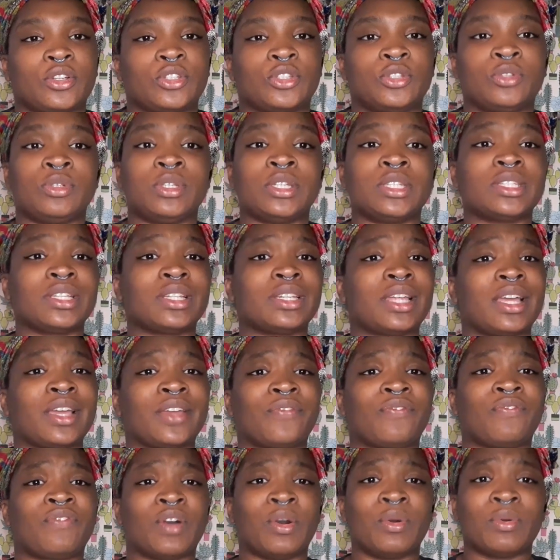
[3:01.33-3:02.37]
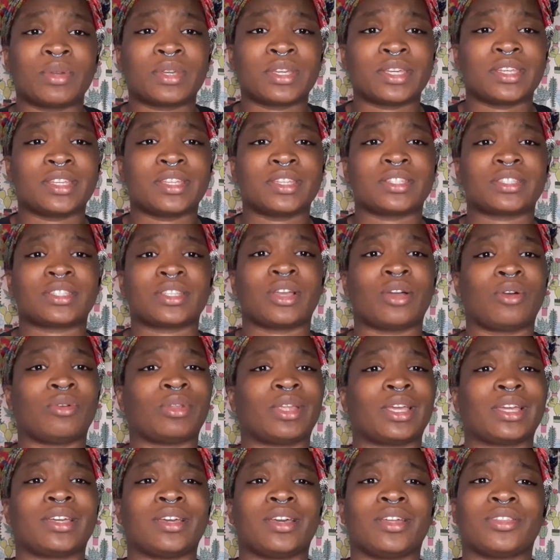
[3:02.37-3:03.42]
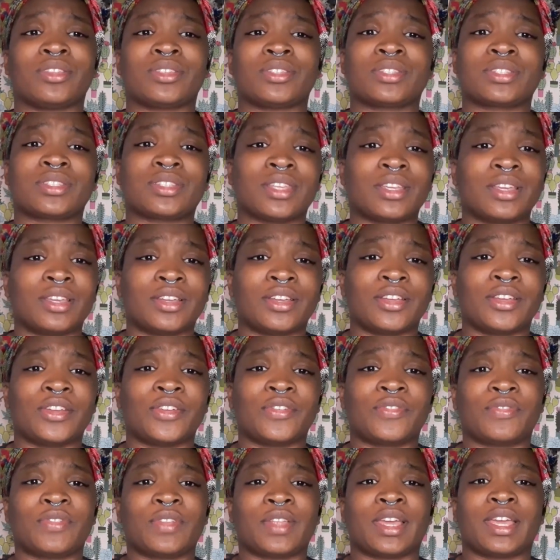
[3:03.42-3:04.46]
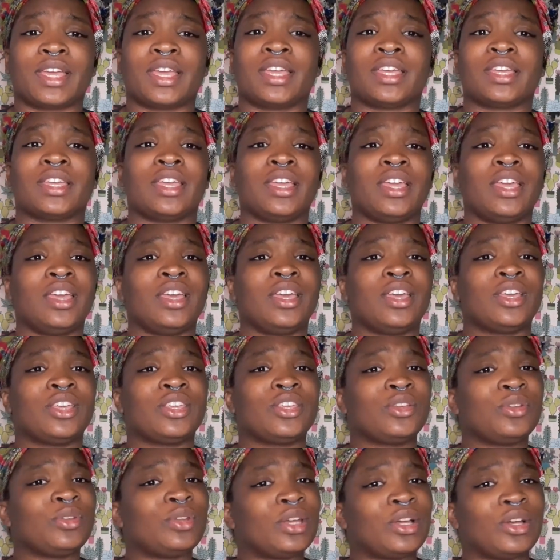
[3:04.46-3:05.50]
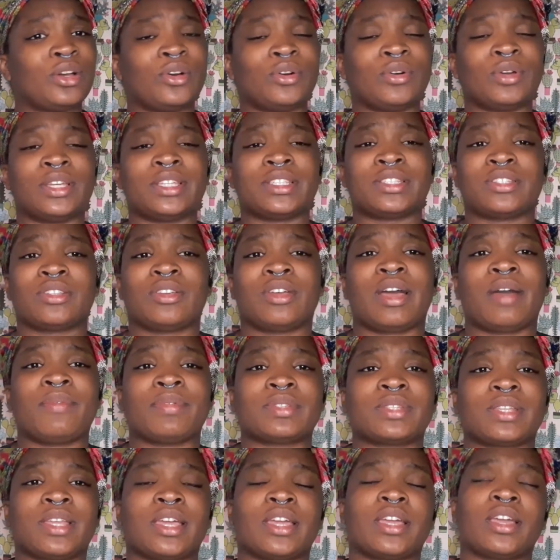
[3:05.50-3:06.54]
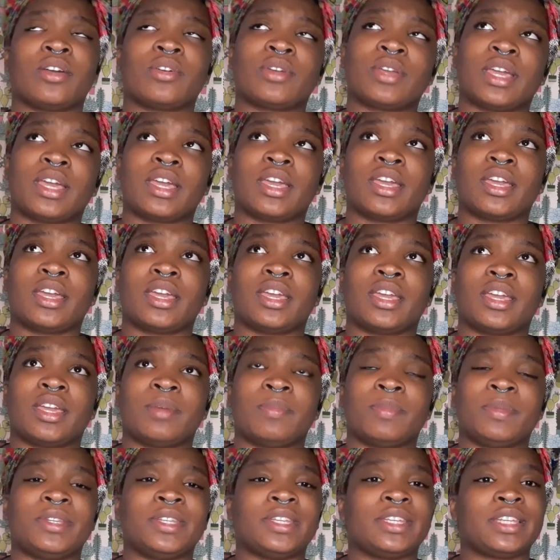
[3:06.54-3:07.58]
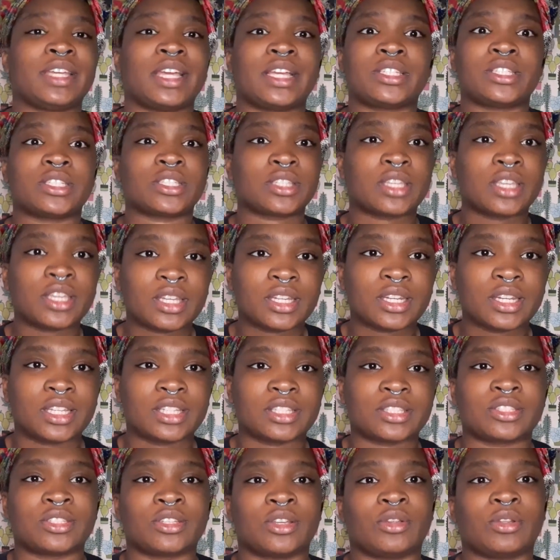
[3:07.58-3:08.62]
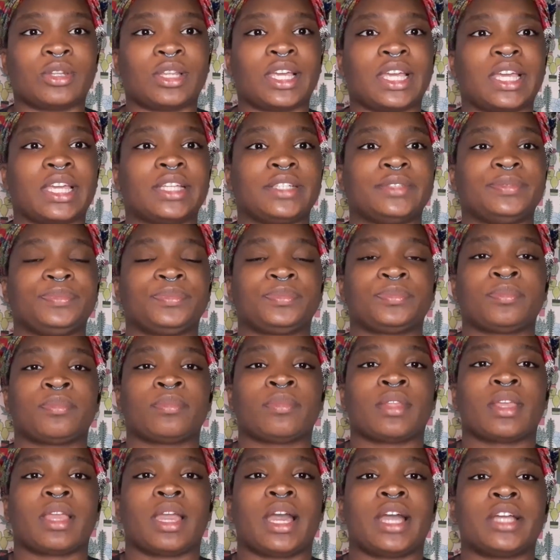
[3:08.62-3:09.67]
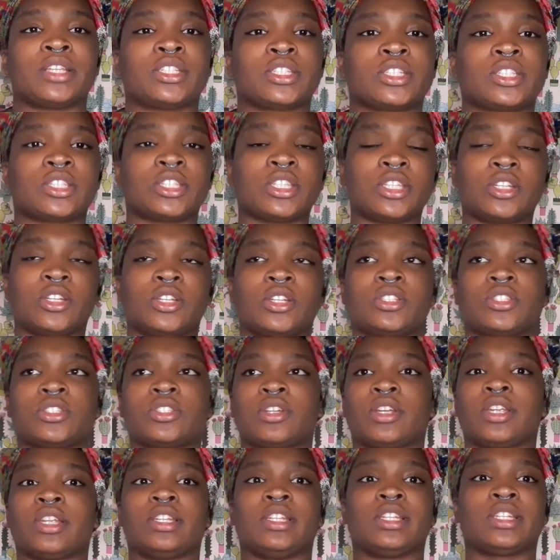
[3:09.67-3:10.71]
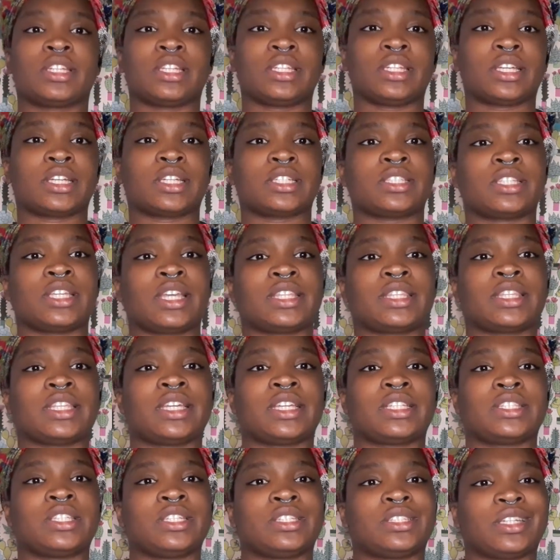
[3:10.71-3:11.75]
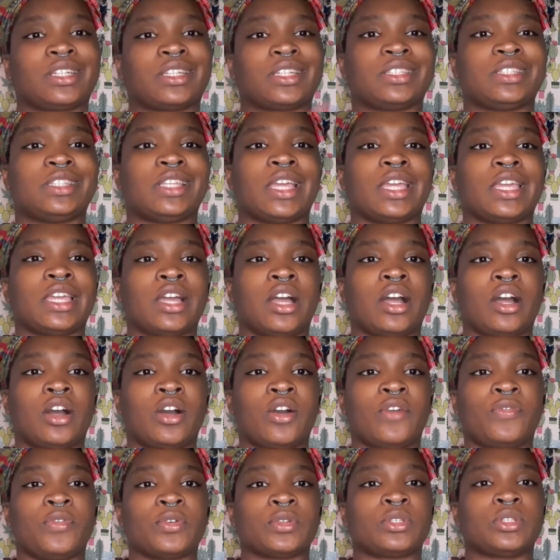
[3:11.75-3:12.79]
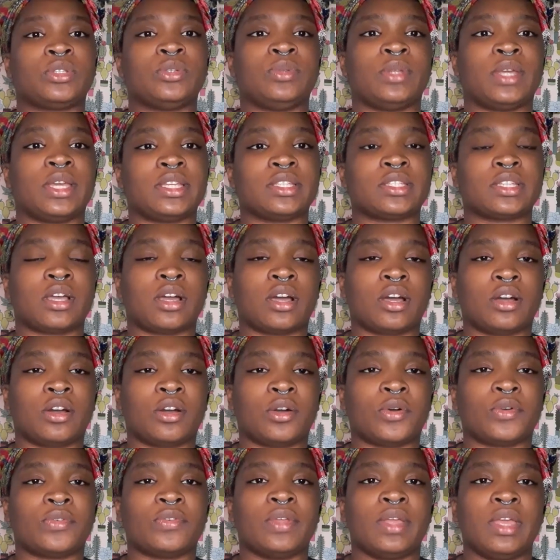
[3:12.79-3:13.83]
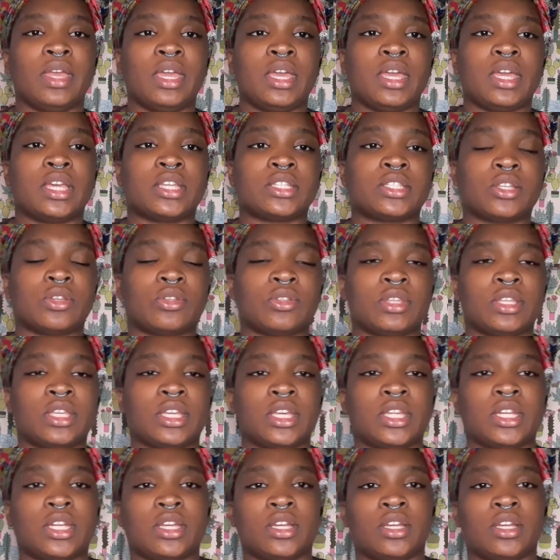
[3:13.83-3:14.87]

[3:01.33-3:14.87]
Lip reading: you need to like focus on like other stuff, like, you know. And so I was like, okay, but then I just couldn't. So like, I just still started looking. Like I said, I think I took like a day off or 2 days off. And so then